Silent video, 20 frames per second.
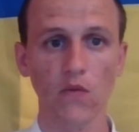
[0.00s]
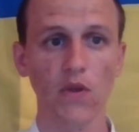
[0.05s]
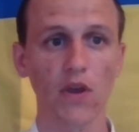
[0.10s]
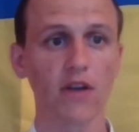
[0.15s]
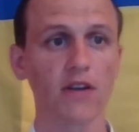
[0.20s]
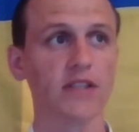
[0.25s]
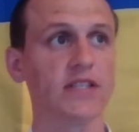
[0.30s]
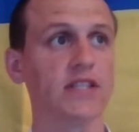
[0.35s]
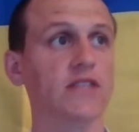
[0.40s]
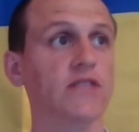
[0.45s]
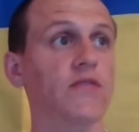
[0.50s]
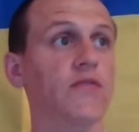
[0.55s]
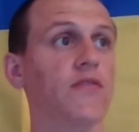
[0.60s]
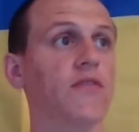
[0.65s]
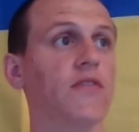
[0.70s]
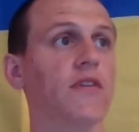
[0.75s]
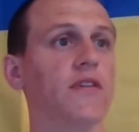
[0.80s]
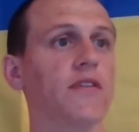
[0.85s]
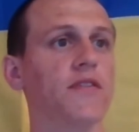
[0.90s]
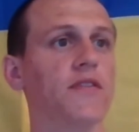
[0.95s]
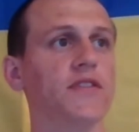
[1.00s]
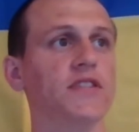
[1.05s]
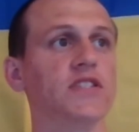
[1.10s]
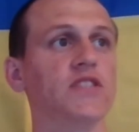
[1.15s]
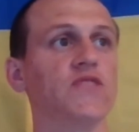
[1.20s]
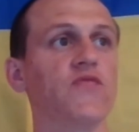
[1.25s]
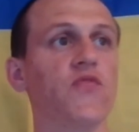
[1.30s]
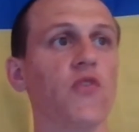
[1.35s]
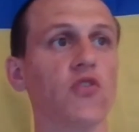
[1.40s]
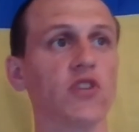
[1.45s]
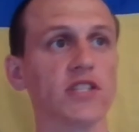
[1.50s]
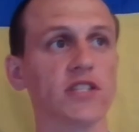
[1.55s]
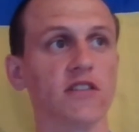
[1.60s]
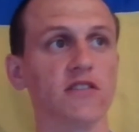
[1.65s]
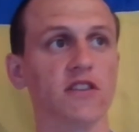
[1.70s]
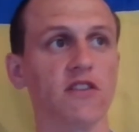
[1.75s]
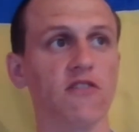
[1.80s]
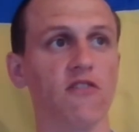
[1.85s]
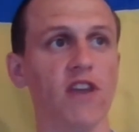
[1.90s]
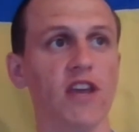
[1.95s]
we are receiving this first
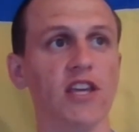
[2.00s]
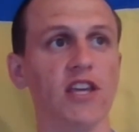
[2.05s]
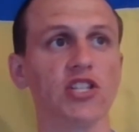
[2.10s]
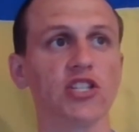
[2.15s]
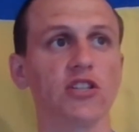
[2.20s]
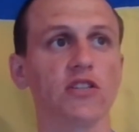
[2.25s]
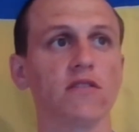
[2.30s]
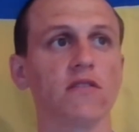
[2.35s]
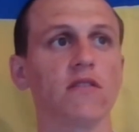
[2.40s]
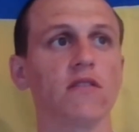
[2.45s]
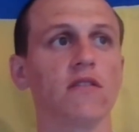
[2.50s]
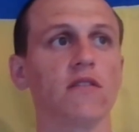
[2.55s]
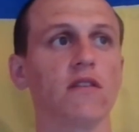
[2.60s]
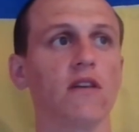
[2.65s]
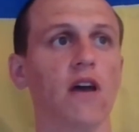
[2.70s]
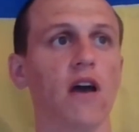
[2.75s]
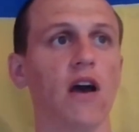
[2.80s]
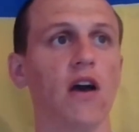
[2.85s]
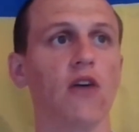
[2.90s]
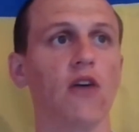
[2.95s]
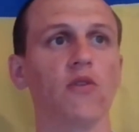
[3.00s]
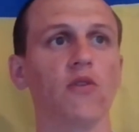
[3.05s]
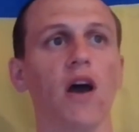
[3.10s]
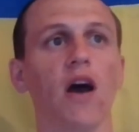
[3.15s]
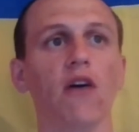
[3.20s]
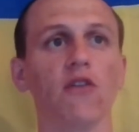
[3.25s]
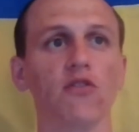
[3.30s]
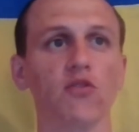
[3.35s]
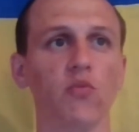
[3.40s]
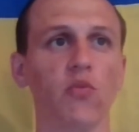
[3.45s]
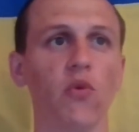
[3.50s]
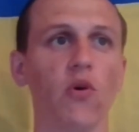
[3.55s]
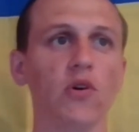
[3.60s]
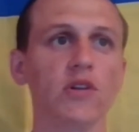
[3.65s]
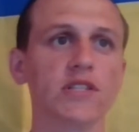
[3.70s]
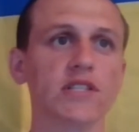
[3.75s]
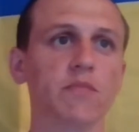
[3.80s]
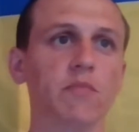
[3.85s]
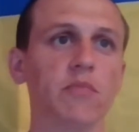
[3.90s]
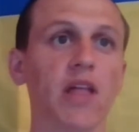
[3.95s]
iteration, our
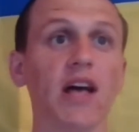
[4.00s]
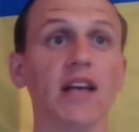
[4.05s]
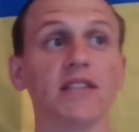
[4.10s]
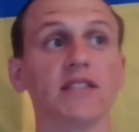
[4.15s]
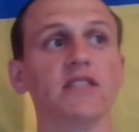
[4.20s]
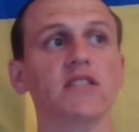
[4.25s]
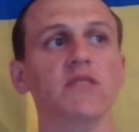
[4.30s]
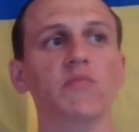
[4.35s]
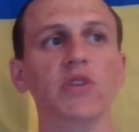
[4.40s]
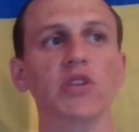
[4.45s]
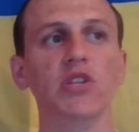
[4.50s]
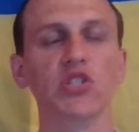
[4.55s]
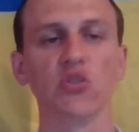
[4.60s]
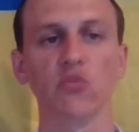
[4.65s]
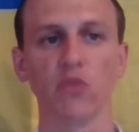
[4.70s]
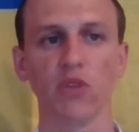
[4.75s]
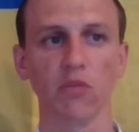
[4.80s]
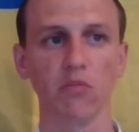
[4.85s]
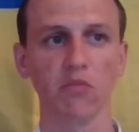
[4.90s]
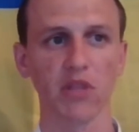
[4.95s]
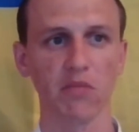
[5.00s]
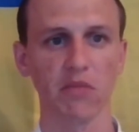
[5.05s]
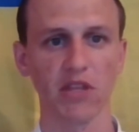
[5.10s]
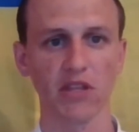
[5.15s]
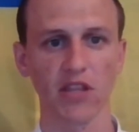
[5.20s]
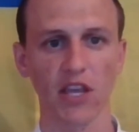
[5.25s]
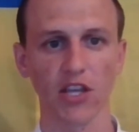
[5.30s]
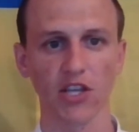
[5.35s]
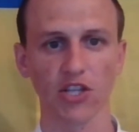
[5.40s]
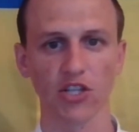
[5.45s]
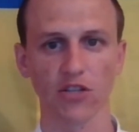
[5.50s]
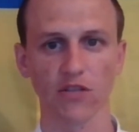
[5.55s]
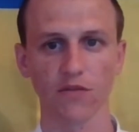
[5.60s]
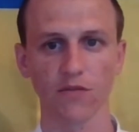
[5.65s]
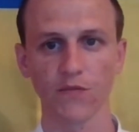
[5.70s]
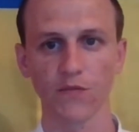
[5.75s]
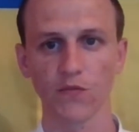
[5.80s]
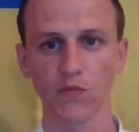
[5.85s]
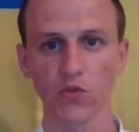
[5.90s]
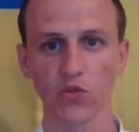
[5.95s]
Outbox plus Debezium
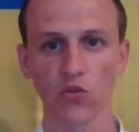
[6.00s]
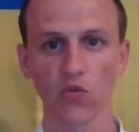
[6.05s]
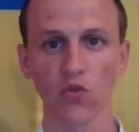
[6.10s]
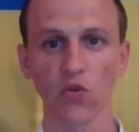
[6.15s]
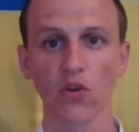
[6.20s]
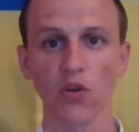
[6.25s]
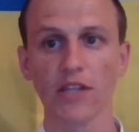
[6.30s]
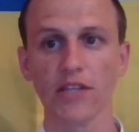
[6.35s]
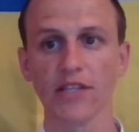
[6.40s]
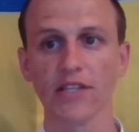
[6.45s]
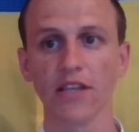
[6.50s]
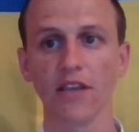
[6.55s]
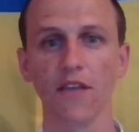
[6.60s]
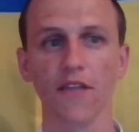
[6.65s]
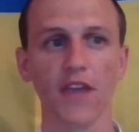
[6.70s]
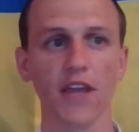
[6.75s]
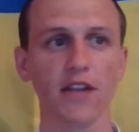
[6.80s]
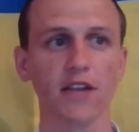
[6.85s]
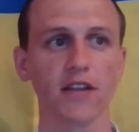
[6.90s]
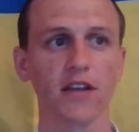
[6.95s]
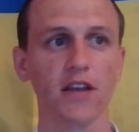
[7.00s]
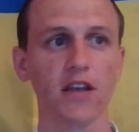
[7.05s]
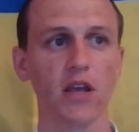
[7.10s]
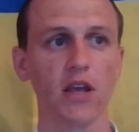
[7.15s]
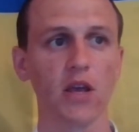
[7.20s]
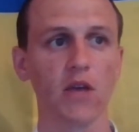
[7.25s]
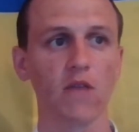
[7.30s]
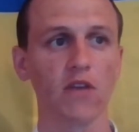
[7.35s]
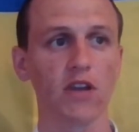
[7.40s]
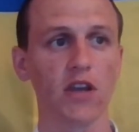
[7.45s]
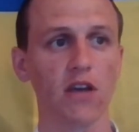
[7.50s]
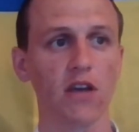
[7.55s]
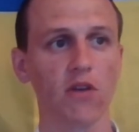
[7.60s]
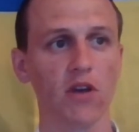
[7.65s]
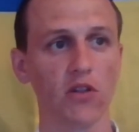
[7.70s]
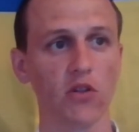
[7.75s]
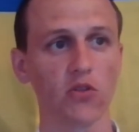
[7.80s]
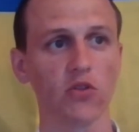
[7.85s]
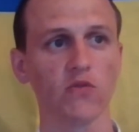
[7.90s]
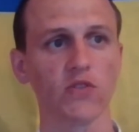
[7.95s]
implementation. So you can see that we
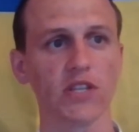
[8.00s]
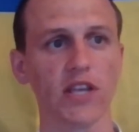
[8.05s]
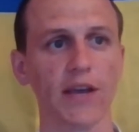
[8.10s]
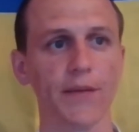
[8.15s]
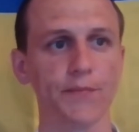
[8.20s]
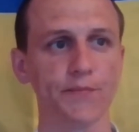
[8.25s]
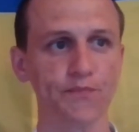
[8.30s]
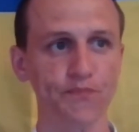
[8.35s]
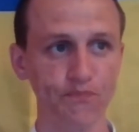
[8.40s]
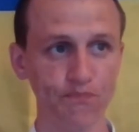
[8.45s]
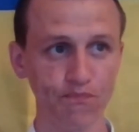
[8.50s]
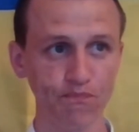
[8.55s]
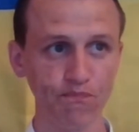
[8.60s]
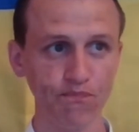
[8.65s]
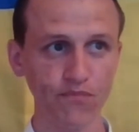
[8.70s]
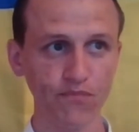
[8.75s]
have a lot of them.